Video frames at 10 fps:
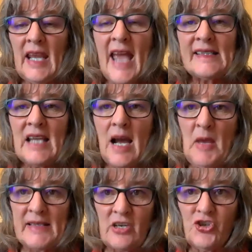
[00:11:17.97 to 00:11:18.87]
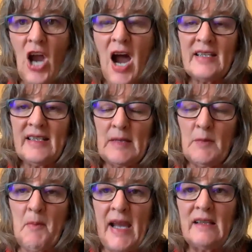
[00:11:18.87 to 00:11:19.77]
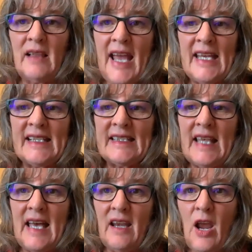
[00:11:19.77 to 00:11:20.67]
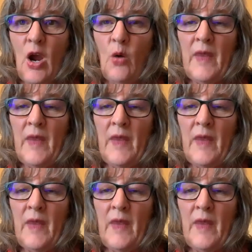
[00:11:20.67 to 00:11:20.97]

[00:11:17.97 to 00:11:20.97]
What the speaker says: it has come as a shock to some of my clients that